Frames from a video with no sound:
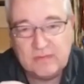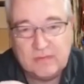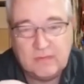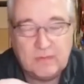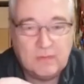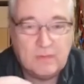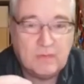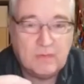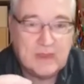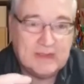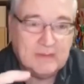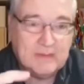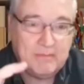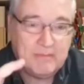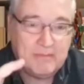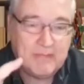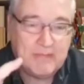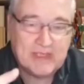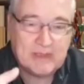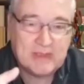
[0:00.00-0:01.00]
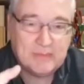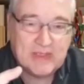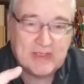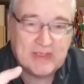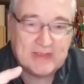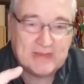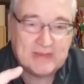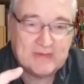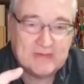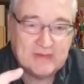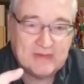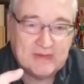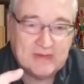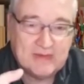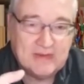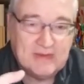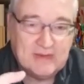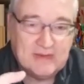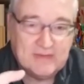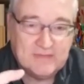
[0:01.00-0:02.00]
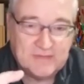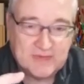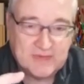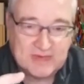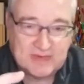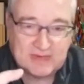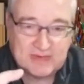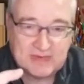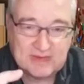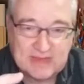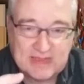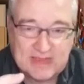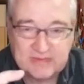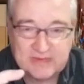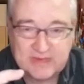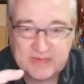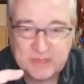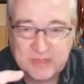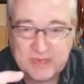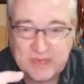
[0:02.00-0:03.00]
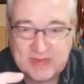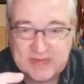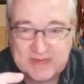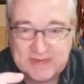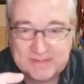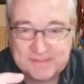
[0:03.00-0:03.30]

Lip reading: 1 megabyte physical address space.